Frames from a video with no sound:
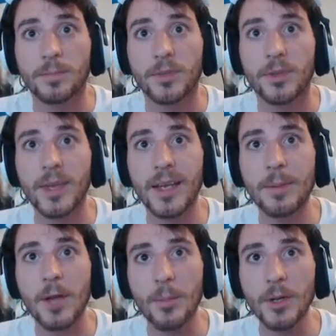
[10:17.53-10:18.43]
Do they keep
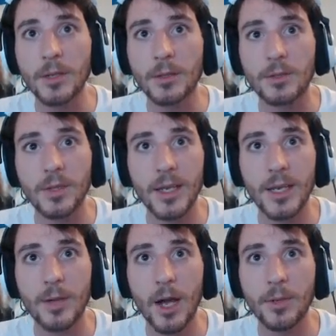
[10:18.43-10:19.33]
coming? Do they keep
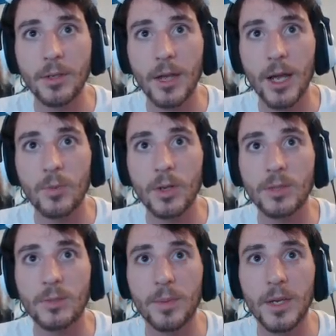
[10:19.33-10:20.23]
coming? I don't want them
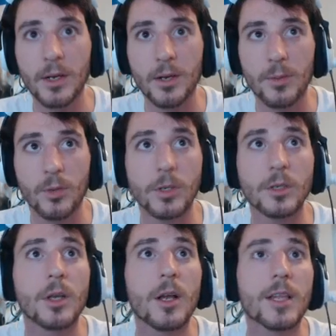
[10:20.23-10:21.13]
to be here anymore.
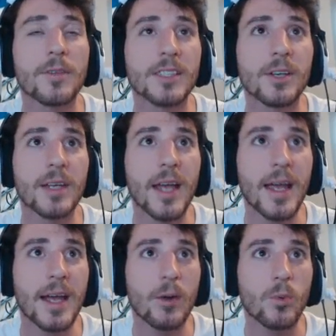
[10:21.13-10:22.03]
The Facility
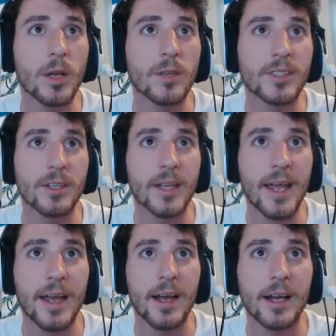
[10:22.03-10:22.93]
AI-1, the Facility
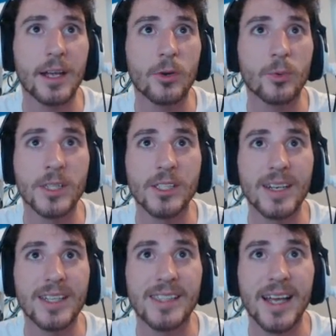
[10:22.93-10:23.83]
AI, originally
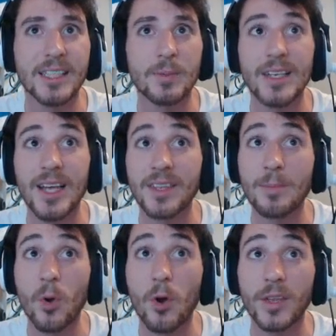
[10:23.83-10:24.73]
designed to be nothing
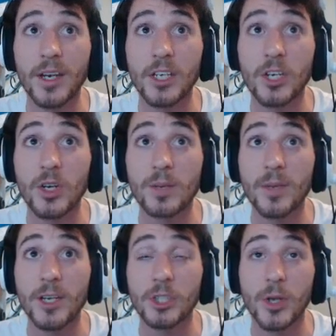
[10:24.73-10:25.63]
more than a good
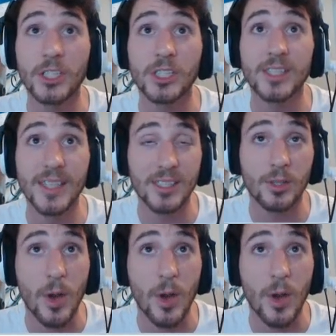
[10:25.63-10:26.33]
administration system.